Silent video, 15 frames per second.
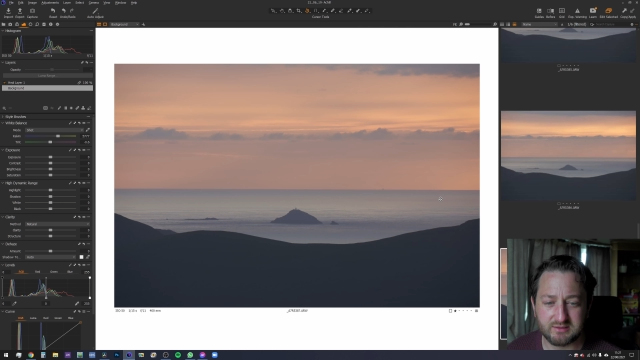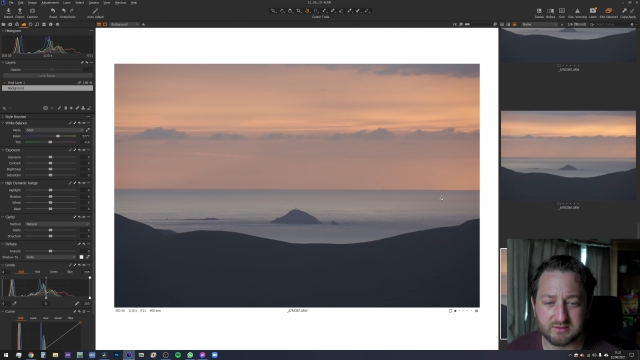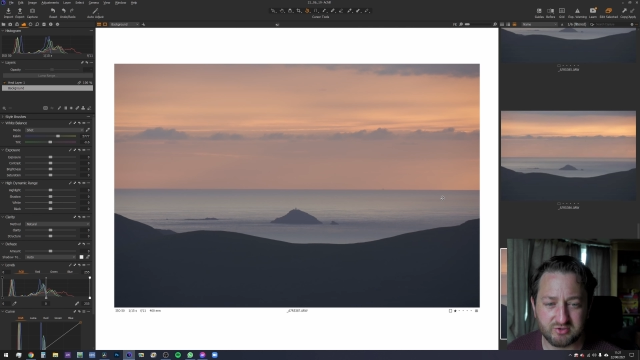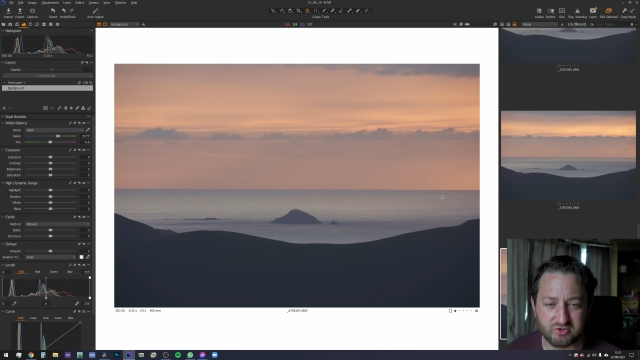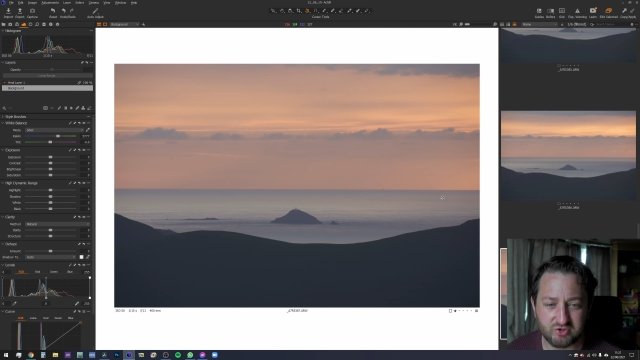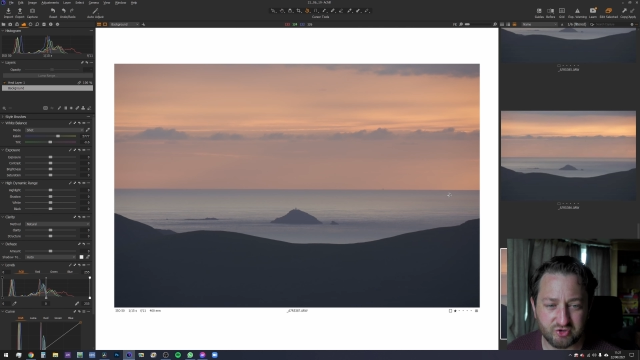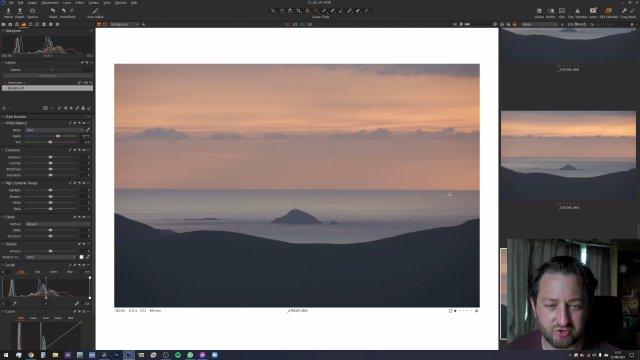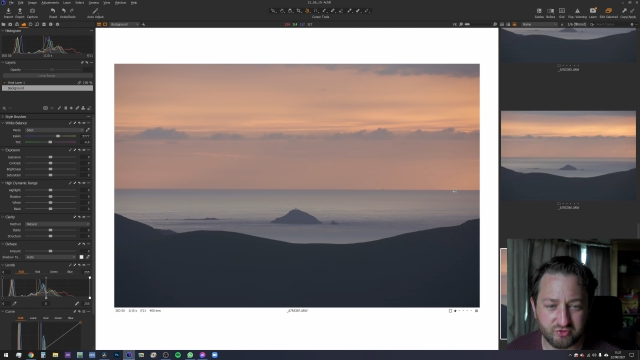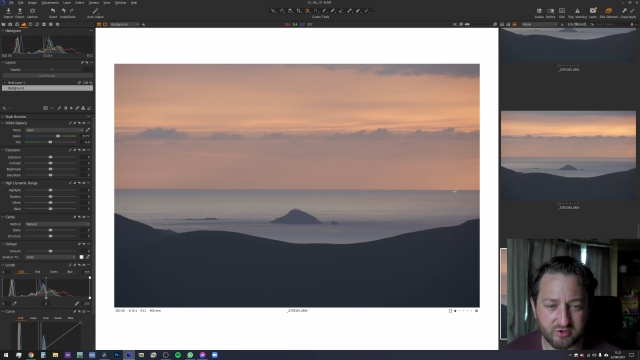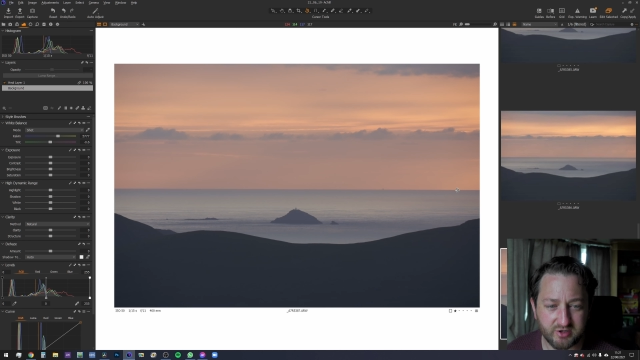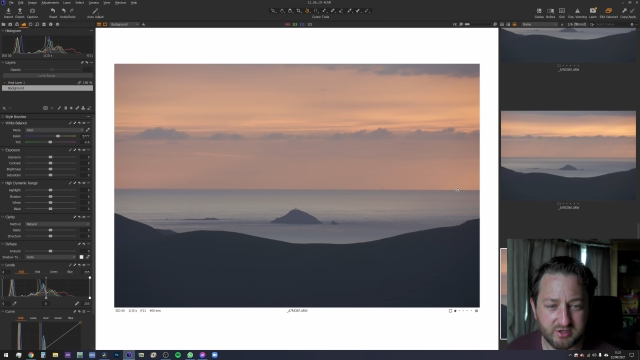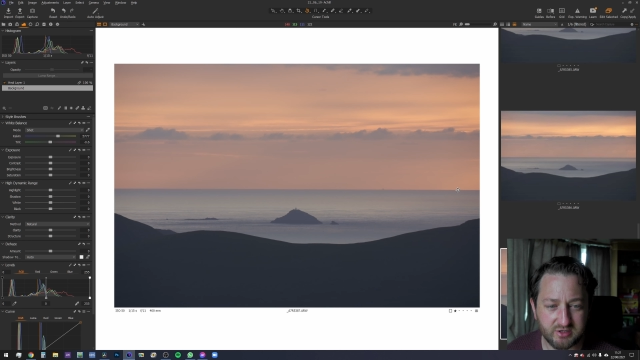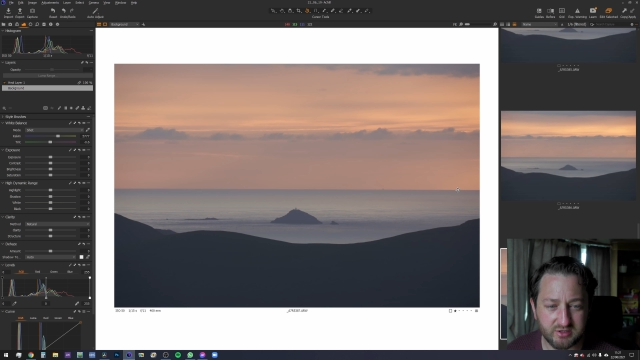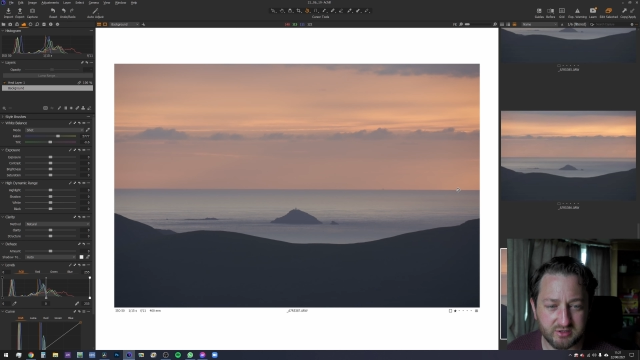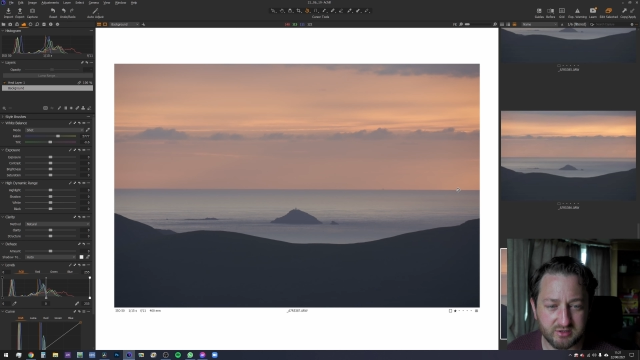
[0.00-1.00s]

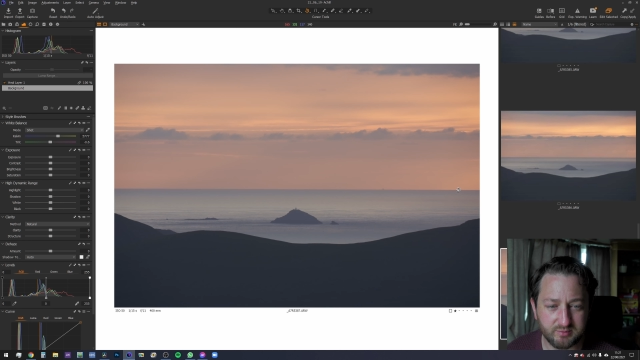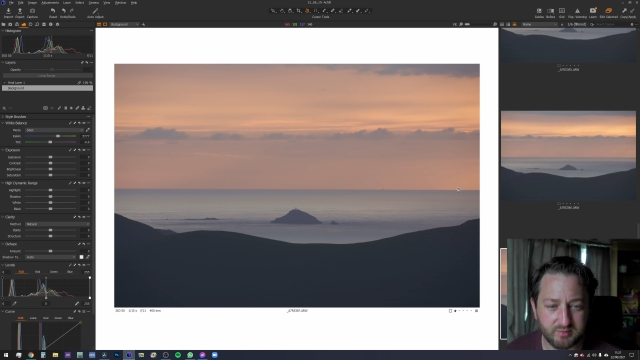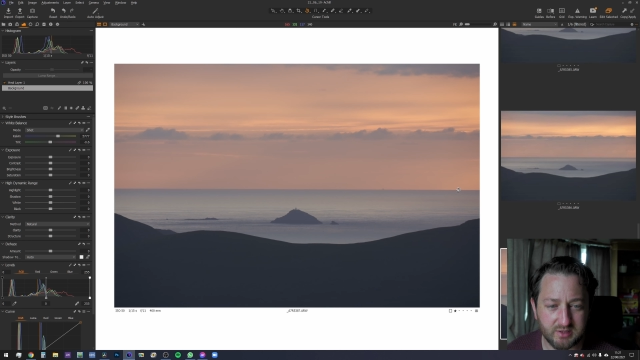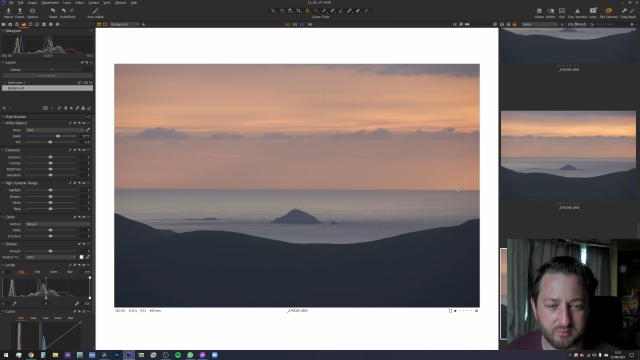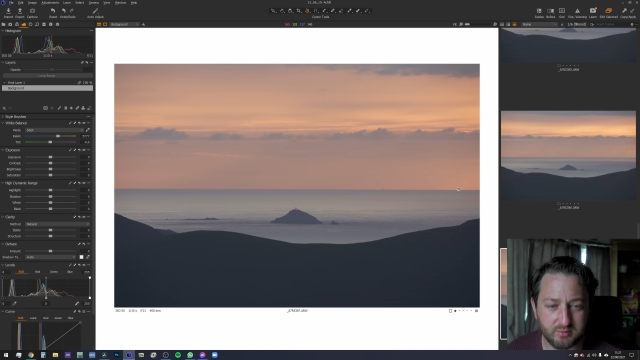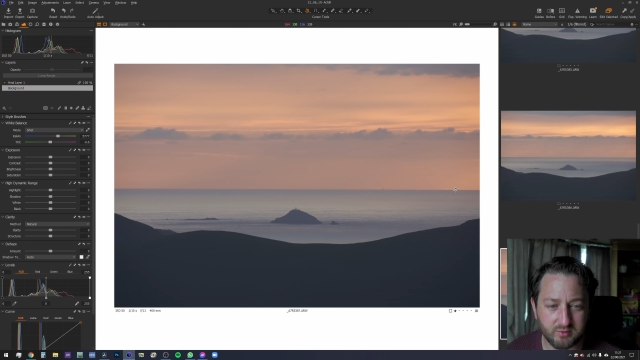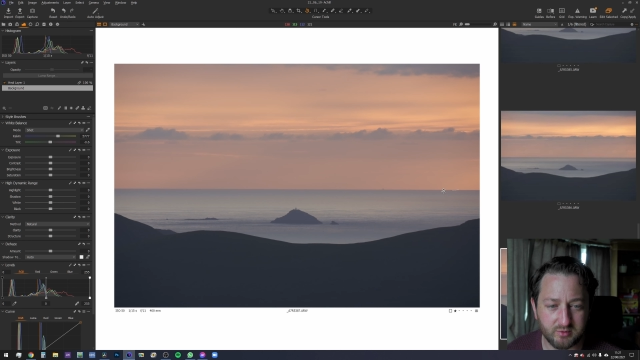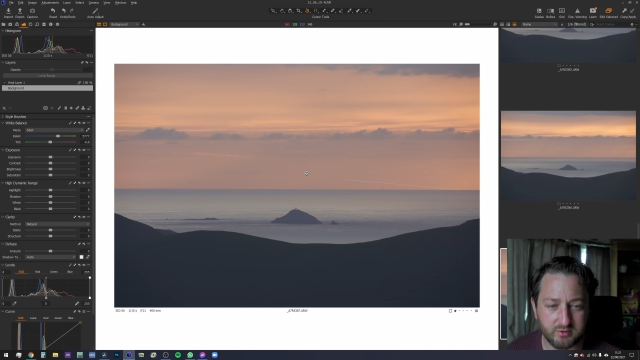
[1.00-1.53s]
straighten this bad boy.